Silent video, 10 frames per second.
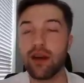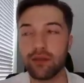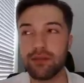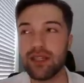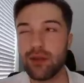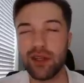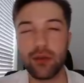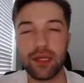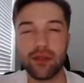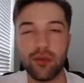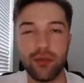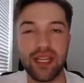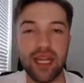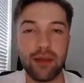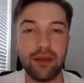I'll be doing a quick little
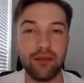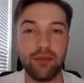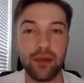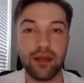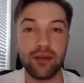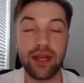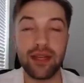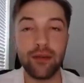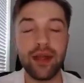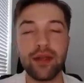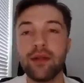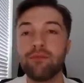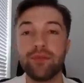recap here for y'all anyway.